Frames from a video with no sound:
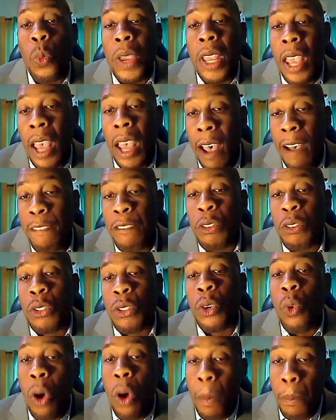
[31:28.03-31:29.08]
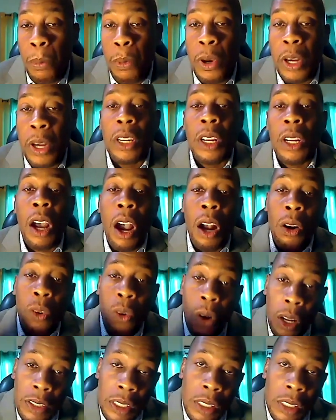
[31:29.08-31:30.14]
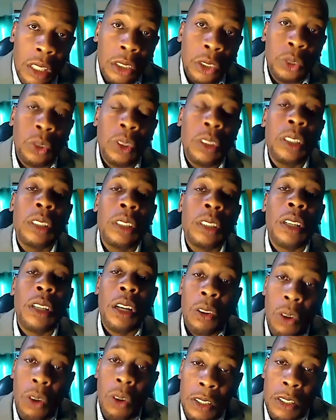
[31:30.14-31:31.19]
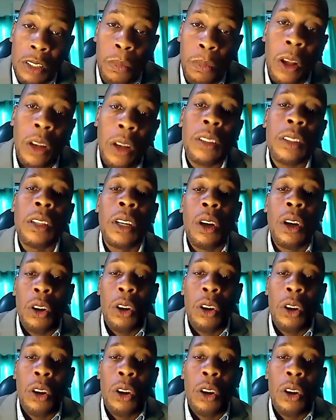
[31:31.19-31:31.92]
we have to cooperate across countries and across borders,